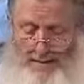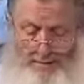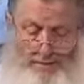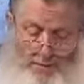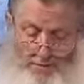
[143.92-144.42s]

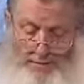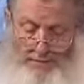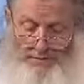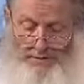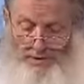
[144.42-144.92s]
I
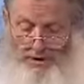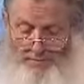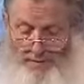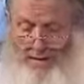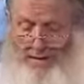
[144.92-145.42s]
milked the
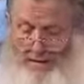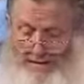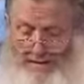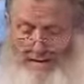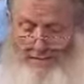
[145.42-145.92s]
sheep
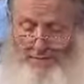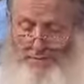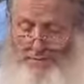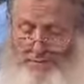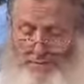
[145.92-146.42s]
to give the
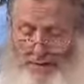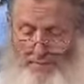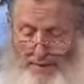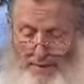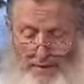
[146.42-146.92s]
milk to
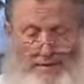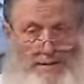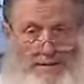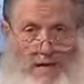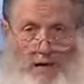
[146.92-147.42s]
my
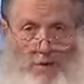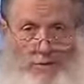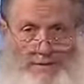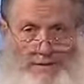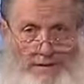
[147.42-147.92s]
parents as I
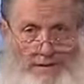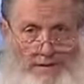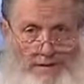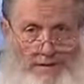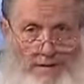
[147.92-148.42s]
always
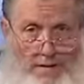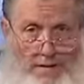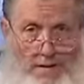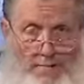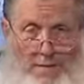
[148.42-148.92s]
did.
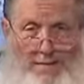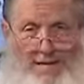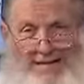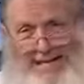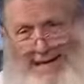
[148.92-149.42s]
But
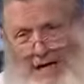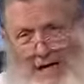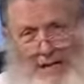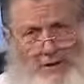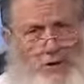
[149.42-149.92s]
because I'd
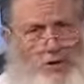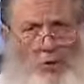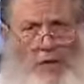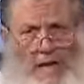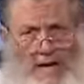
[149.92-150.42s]
gotten in
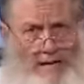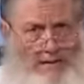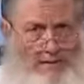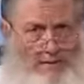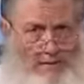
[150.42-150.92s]
so
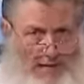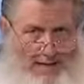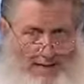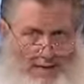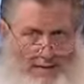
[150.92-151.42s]
late
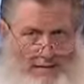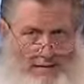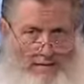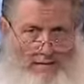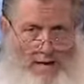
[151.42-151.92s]
that night,
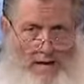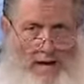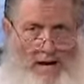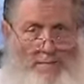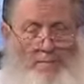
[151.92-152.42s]

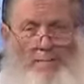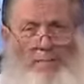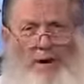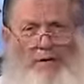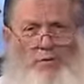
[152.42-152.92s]
my
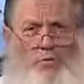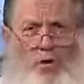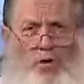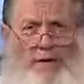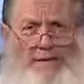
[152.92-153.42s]
parents
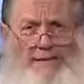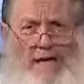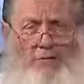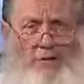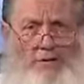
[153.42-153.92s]
were already
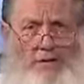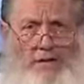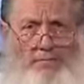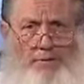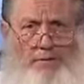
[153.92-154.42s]
sound
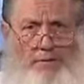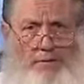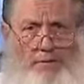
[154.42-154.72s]
asleep.